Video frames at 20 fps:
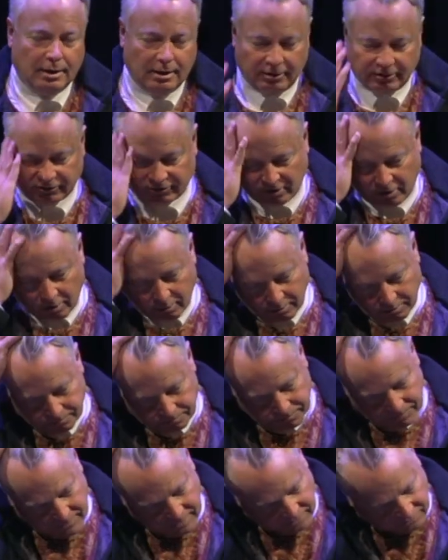And so
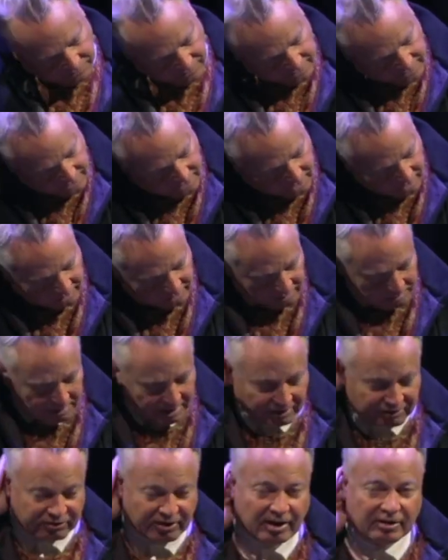it's very hard to
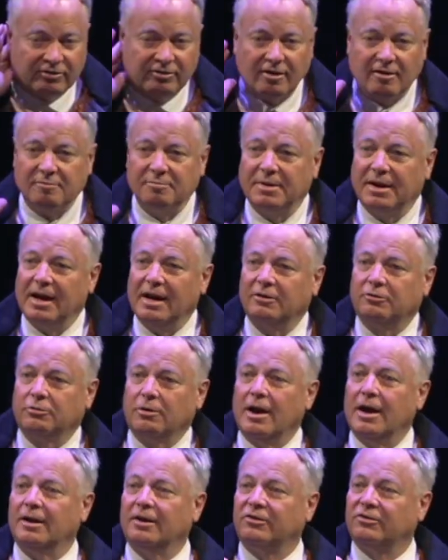make sense of, but I
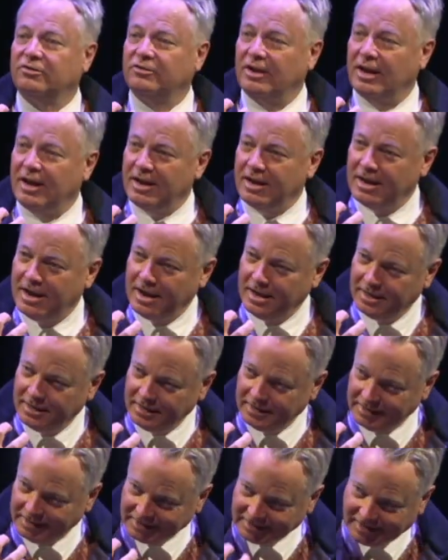try to stay
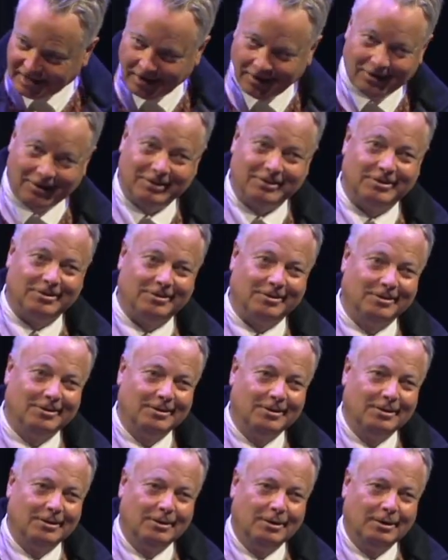in character,
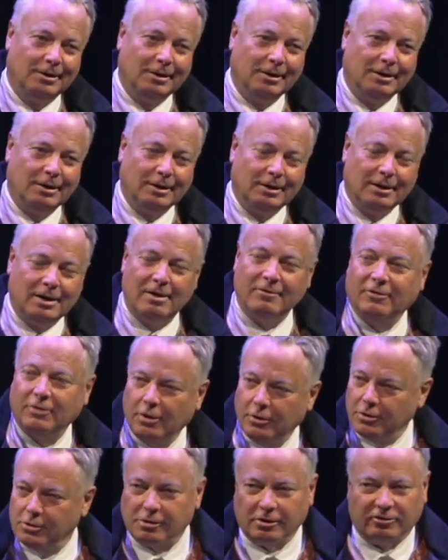even though
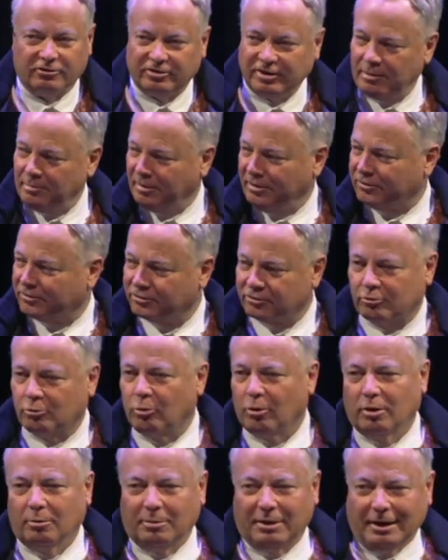you can see me
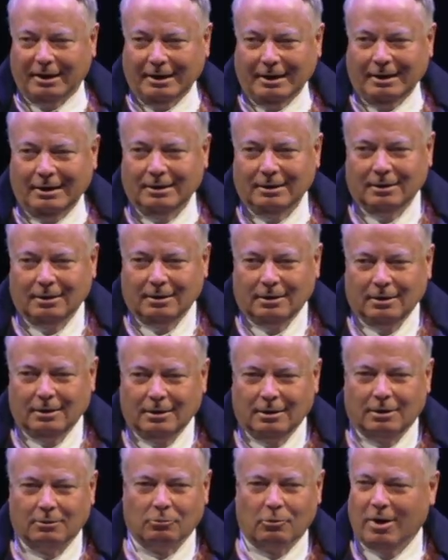squirming
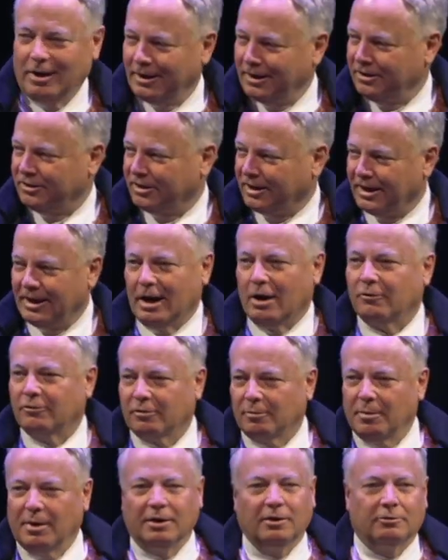and wanting to get out
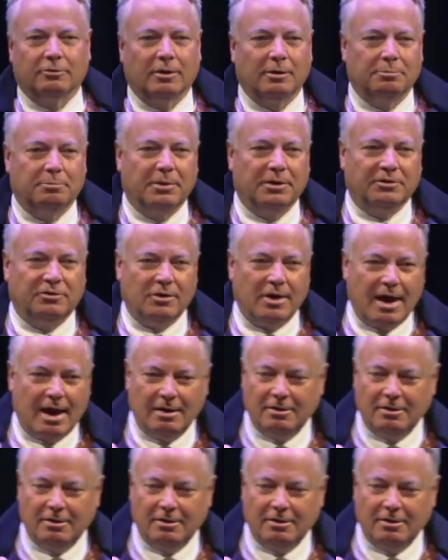from under it, but you